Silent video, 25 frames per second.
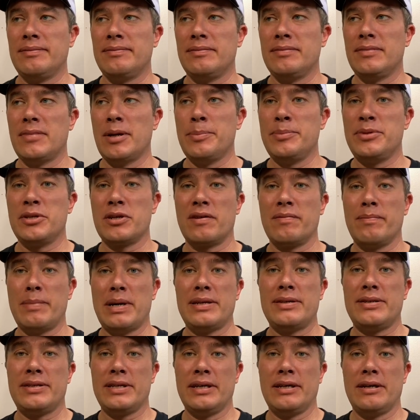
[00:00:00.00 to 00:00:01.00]
observe
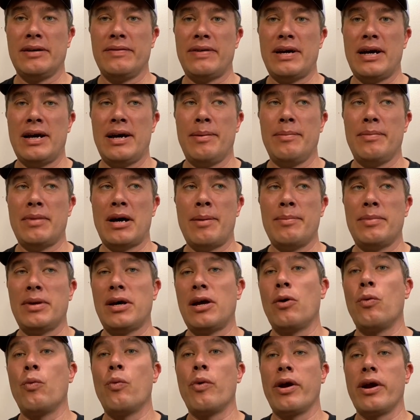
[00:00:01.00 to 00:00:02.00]
myself. I'm
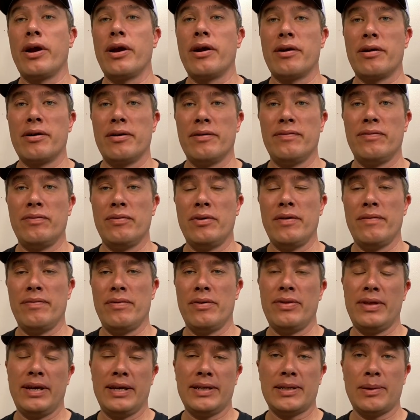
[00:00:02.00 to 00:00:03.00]
not aware of
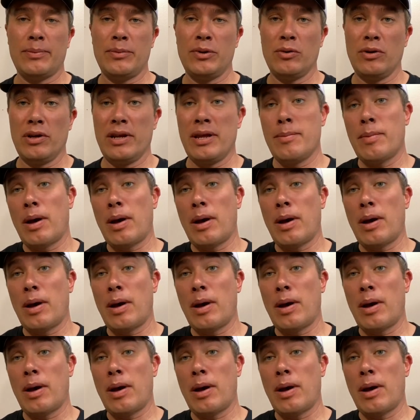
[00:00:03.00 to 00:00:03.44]
the things I'm doing.